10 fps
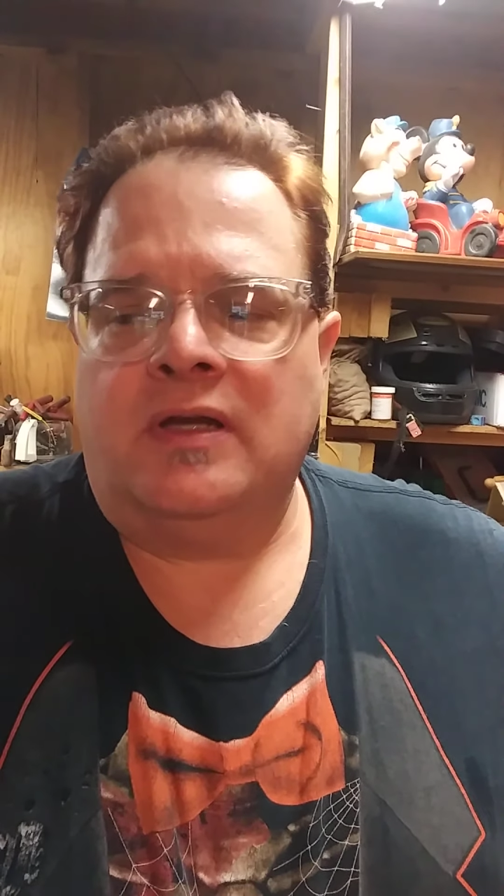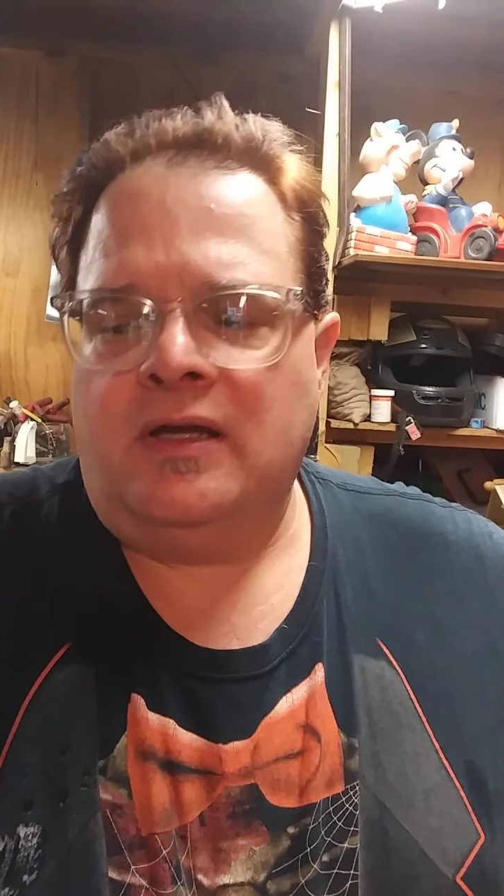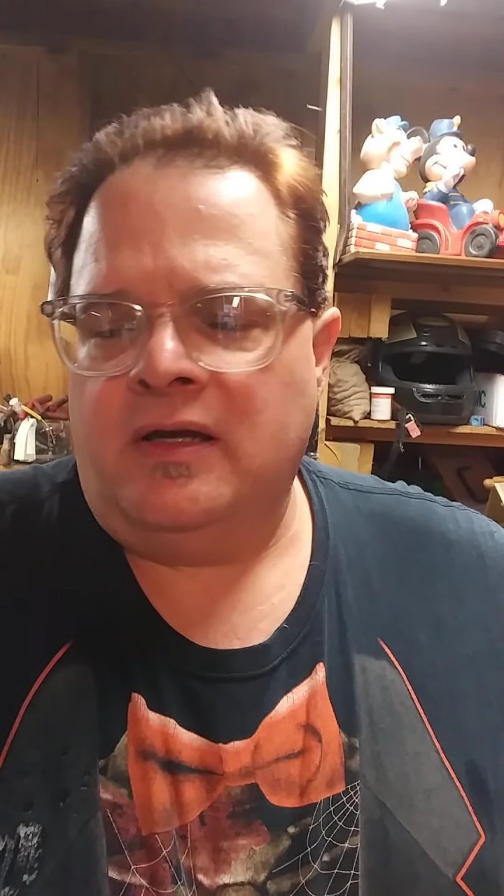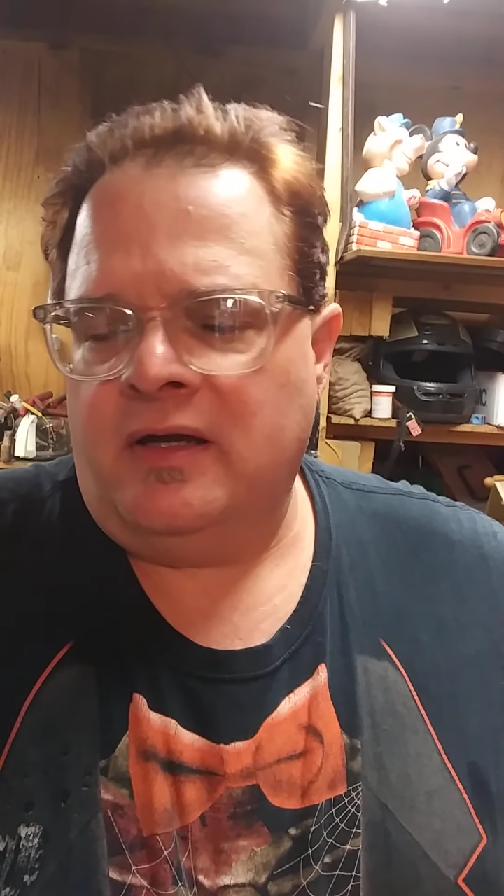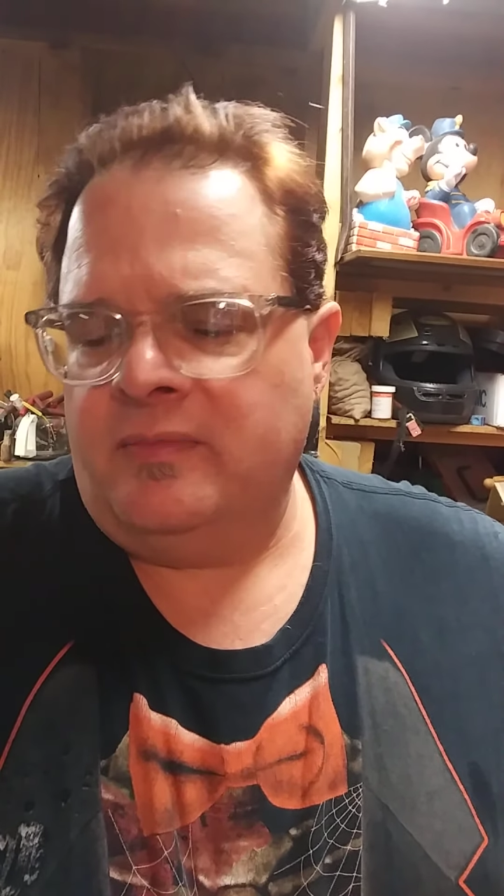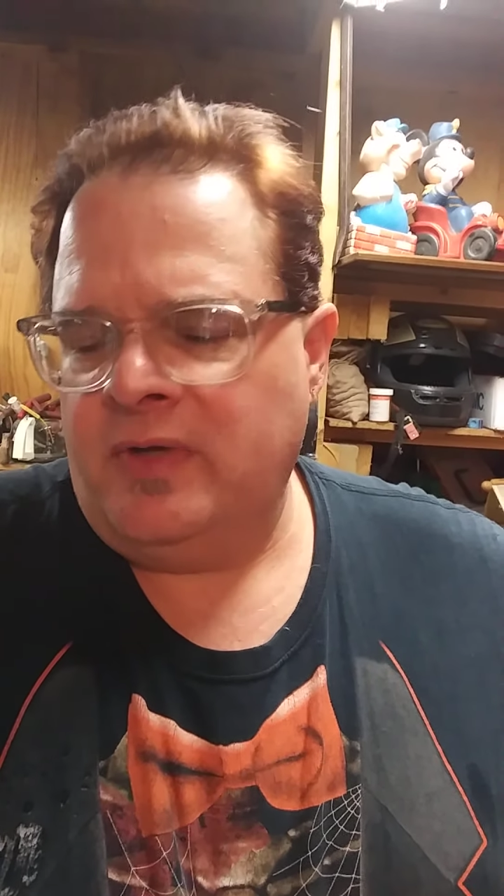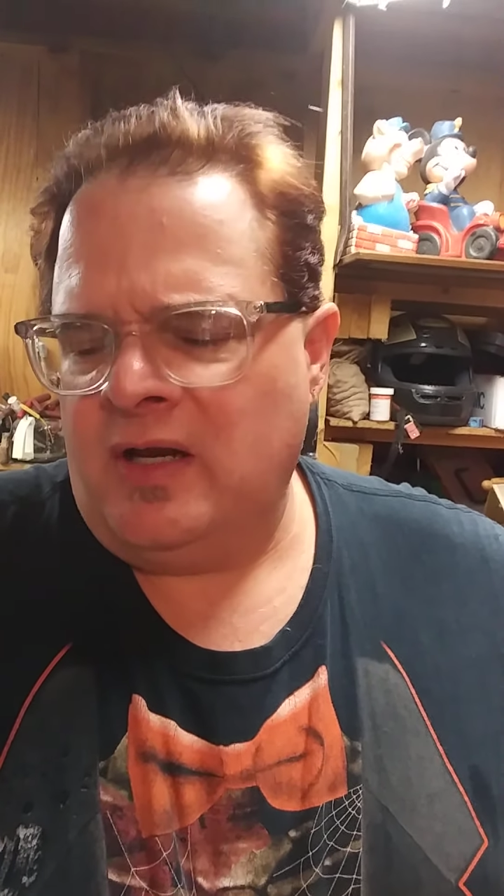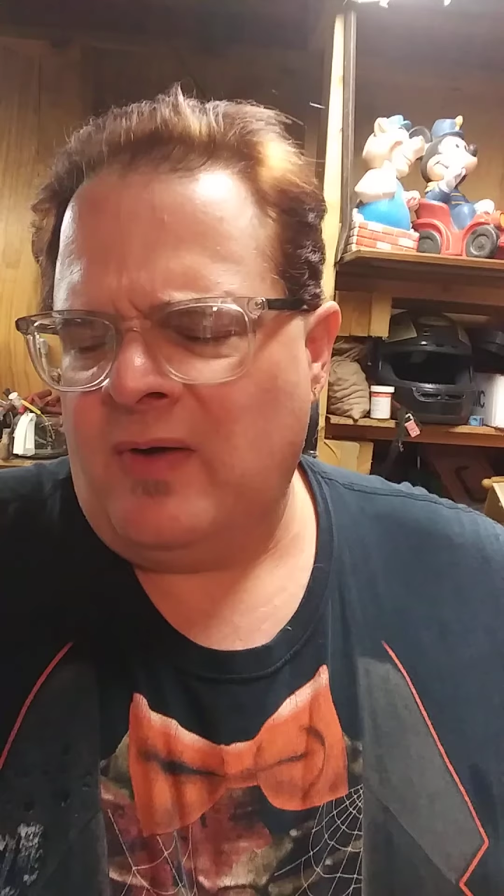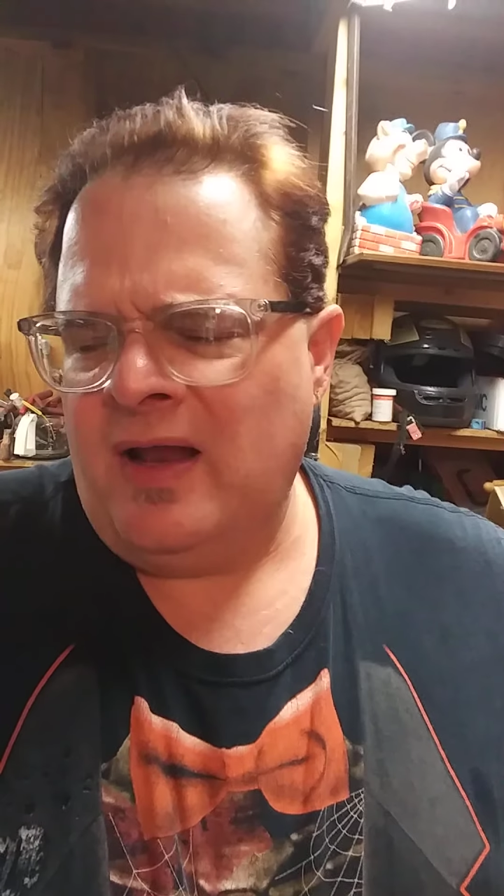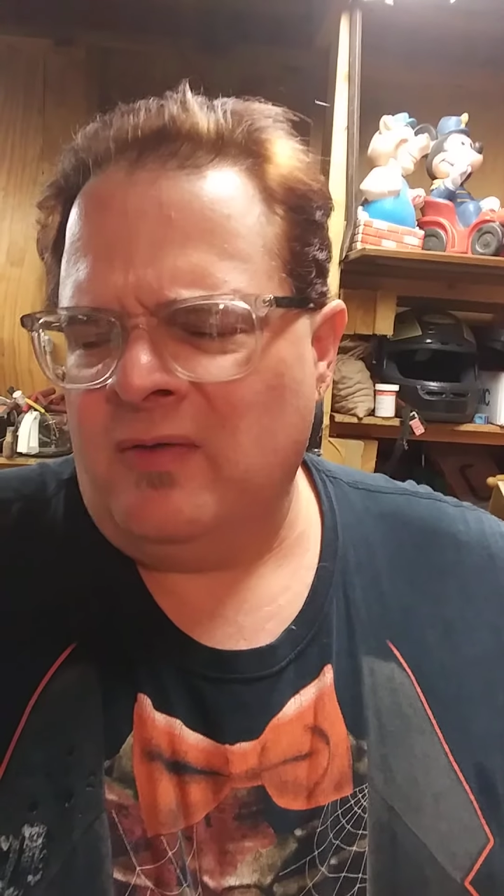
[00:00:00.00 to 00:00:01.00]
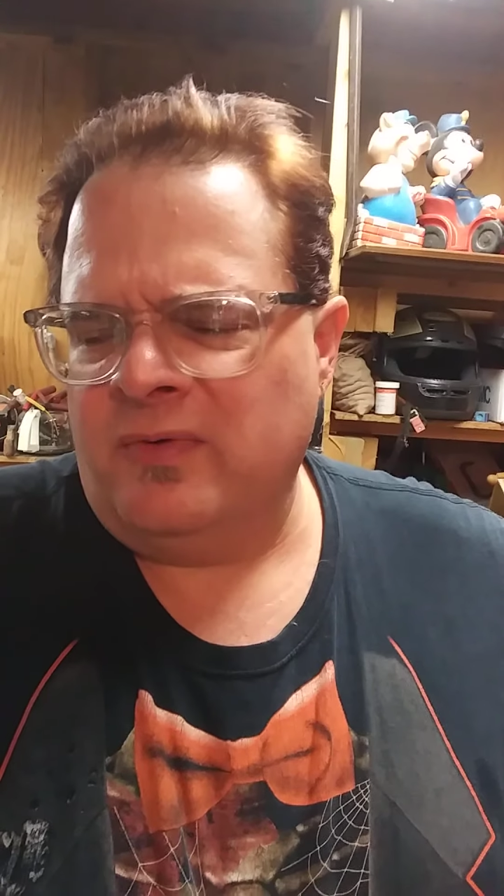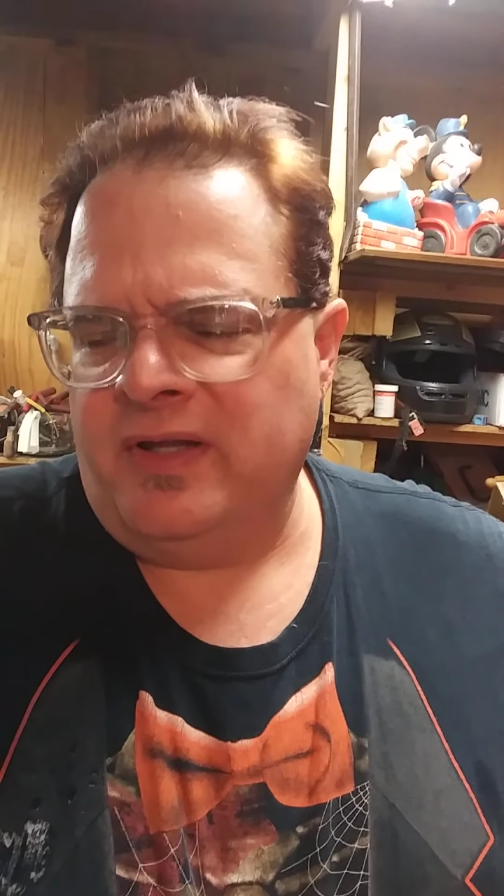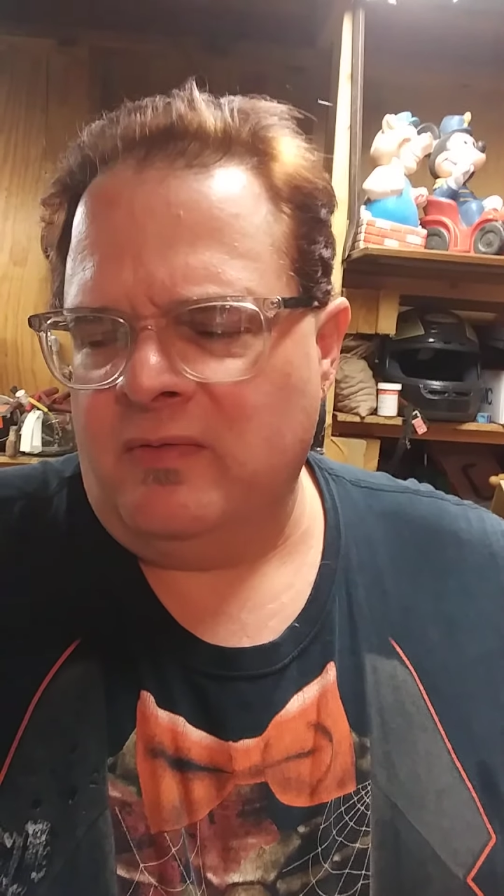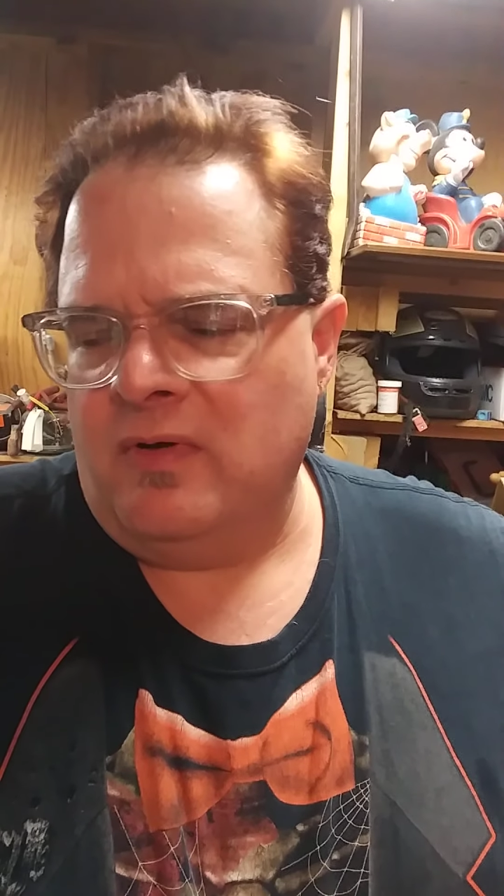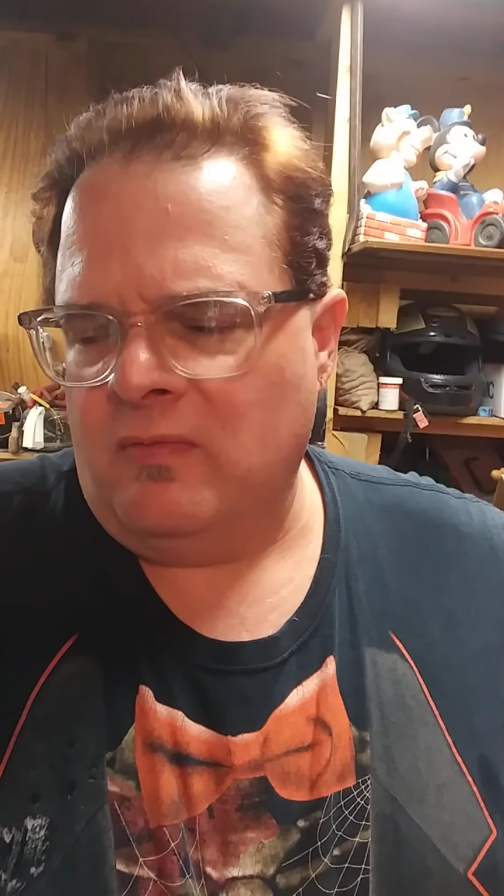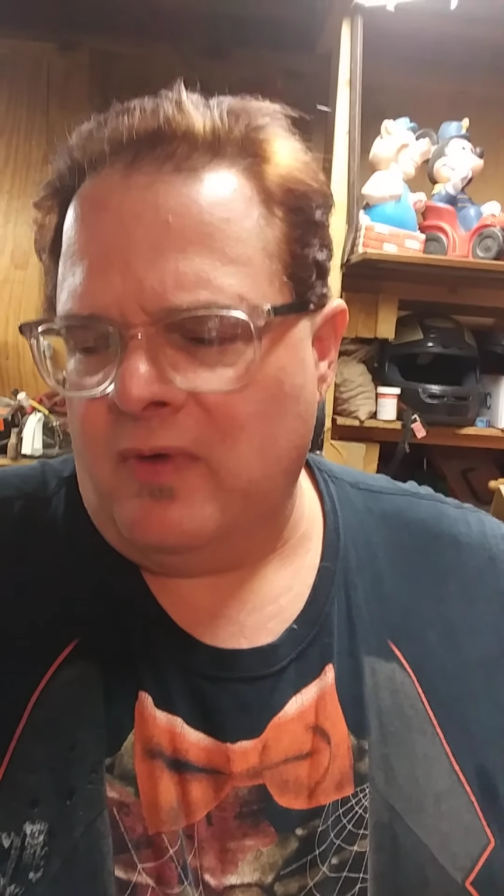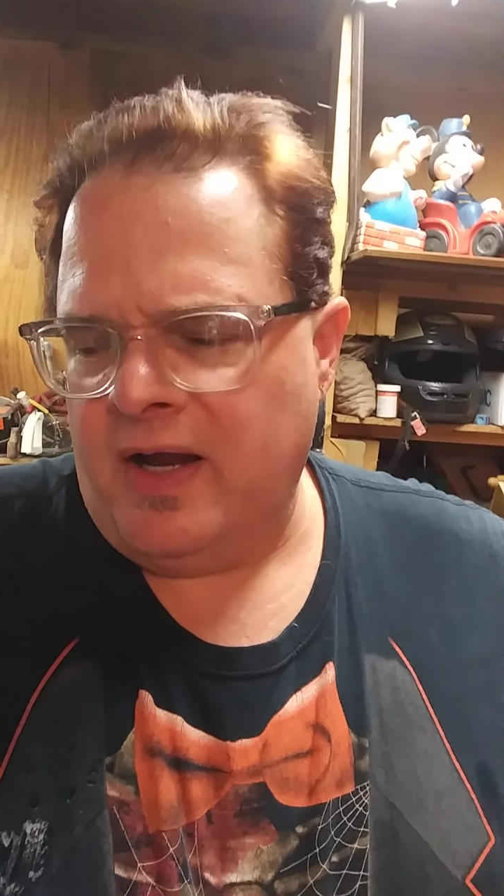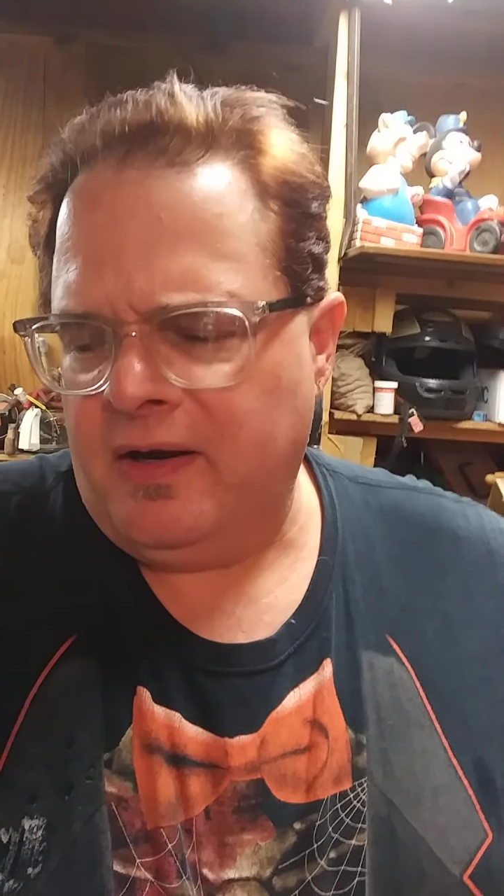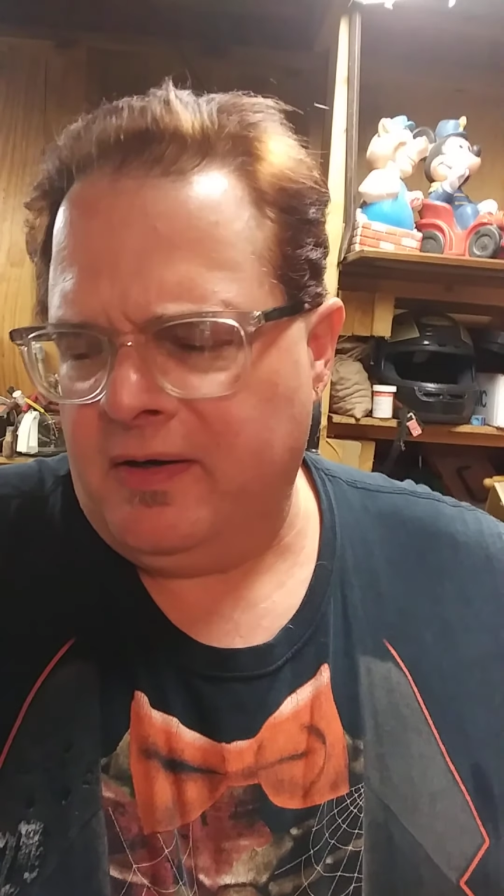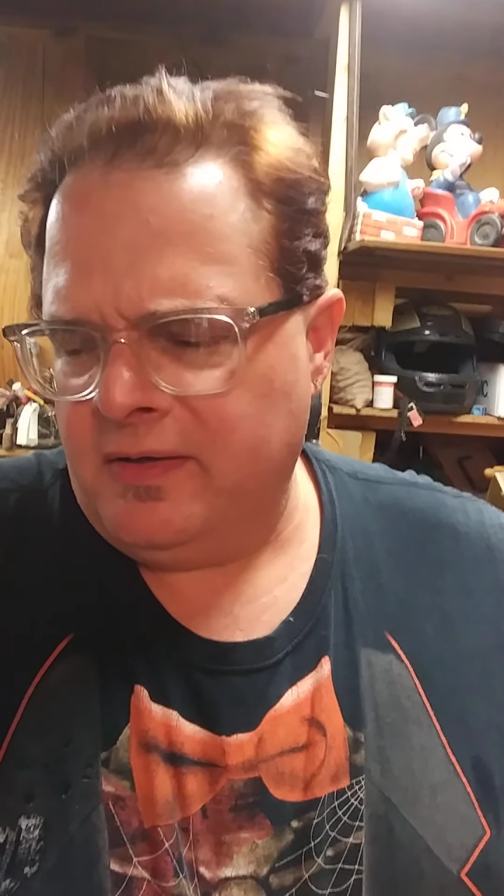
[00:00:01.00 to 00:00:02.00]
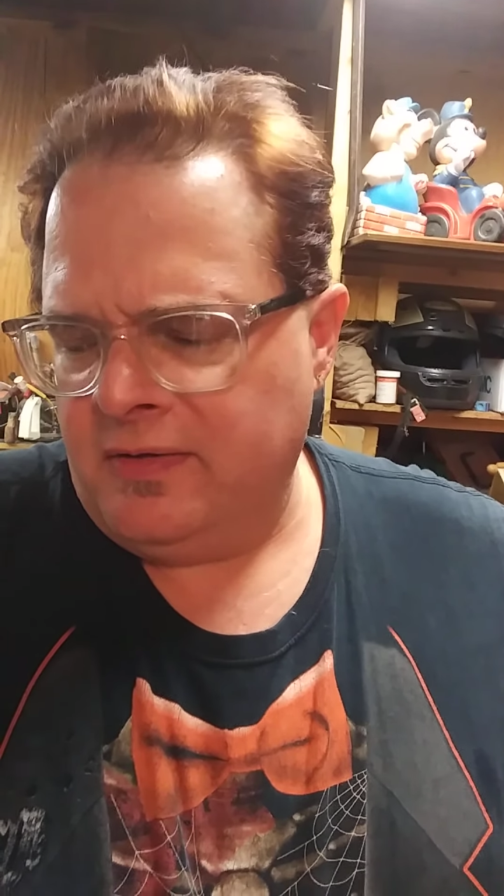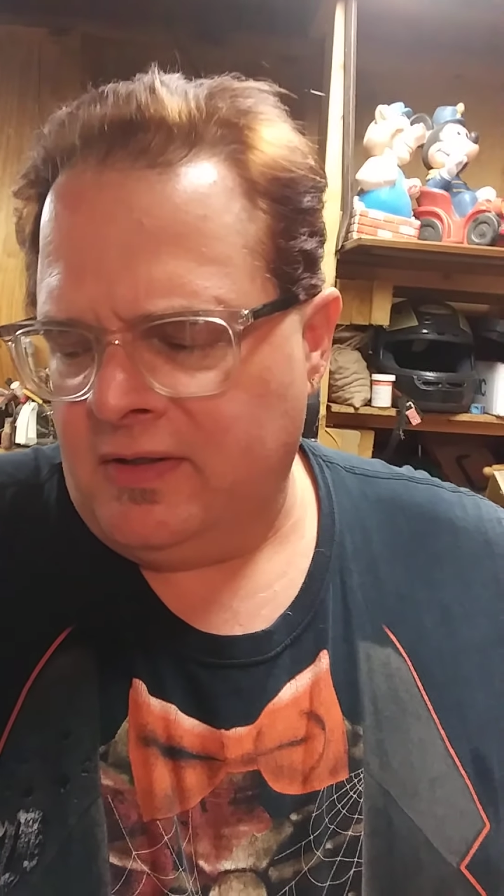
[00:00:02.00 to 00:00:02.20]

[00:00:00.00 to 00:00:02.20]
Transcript: I don't really want to